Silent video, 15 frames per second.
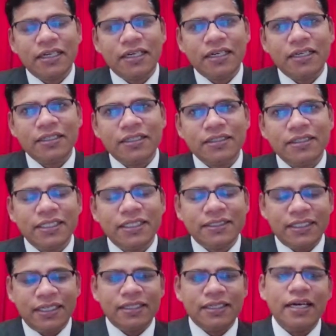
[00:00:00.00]
they said
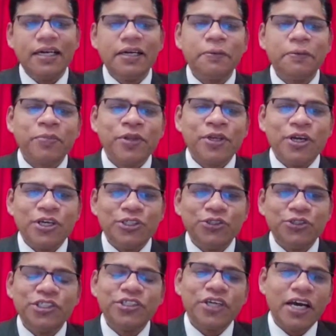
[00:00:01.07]
that you need
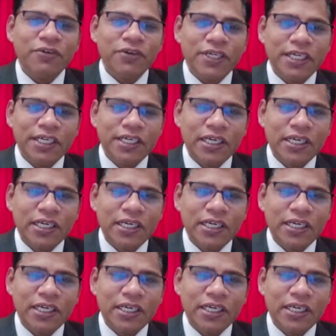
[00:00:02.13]
to have a